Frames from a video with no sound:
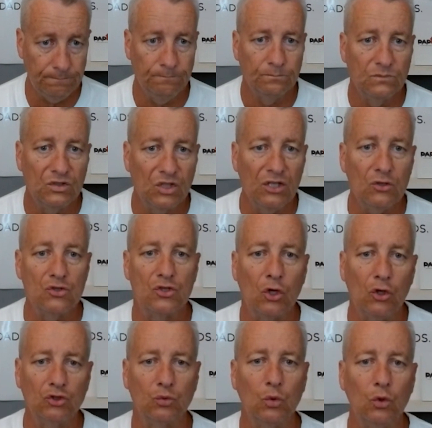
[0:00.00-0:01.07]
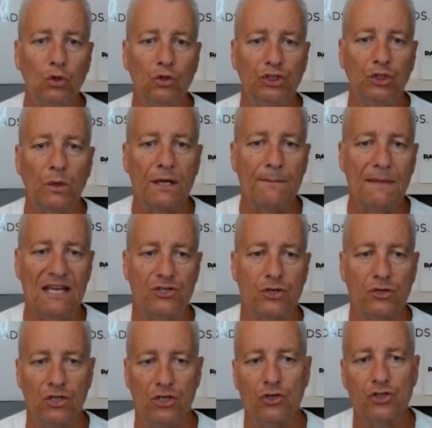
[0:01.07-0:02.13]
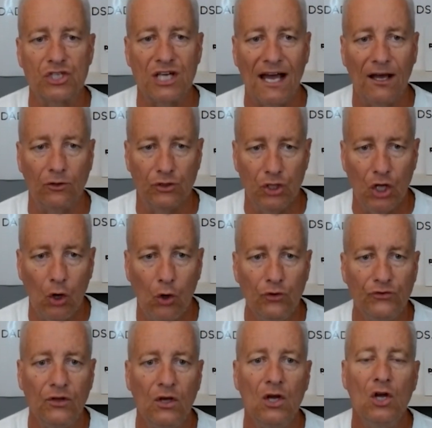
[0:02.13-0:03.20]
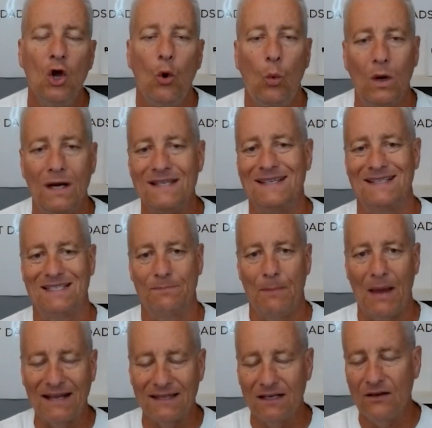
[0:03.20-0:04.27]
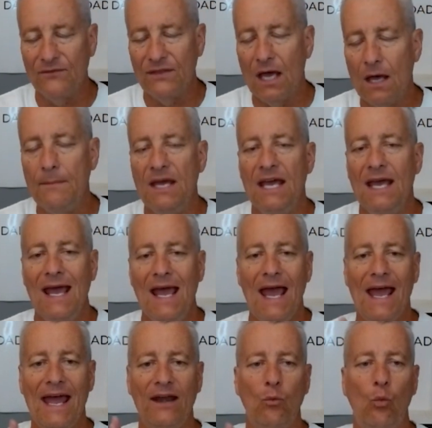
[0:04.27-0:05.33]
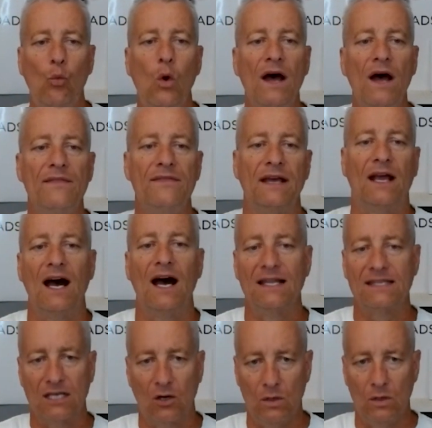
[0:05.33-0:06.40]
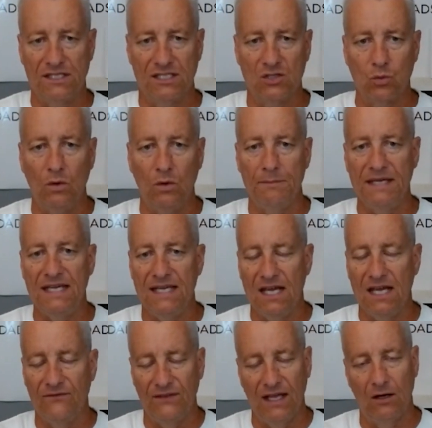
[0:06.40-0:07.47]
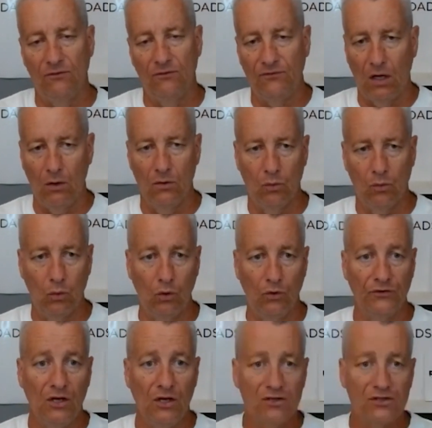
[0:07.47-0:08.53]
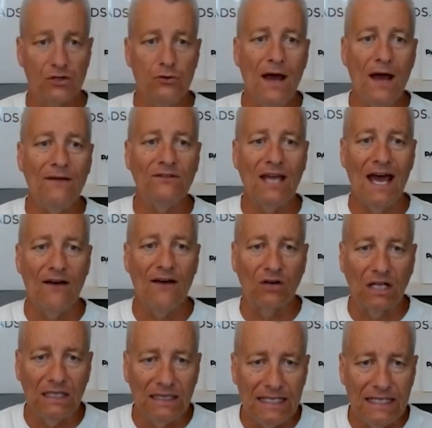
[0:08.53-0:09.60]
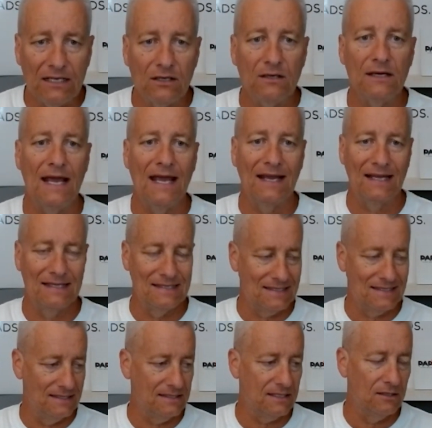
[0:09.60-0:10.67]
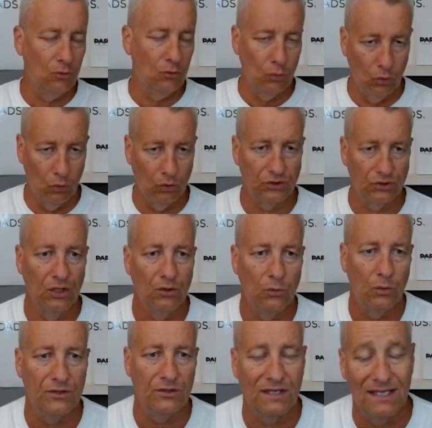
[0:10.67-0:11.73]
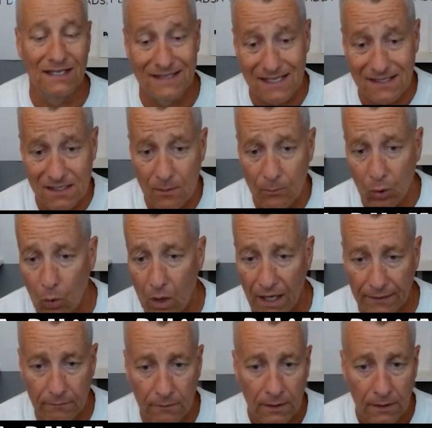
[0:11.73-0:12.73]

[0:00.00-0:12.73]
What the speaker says: Those rules, you want to make sure that your child knows what is expected of them and what the consequences will be if they don't follow the rules. So you have to have clear and consistent rules with your kids. That's number one.